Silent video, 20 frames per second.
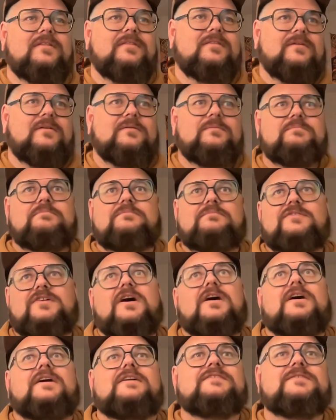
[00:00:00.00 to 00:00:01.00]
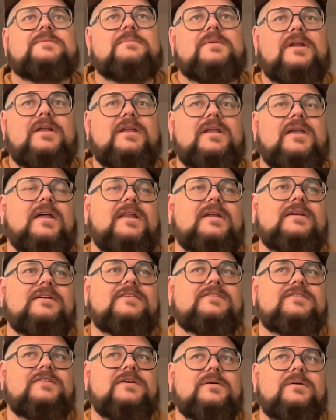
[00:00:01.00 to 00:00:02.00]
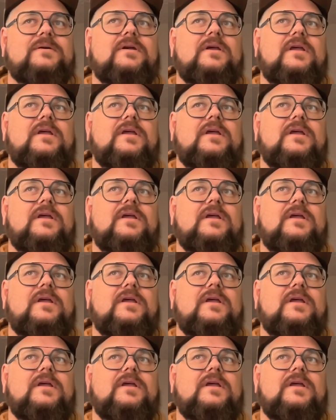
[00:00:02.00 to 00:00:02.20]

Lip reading: throw tons of money at it. So,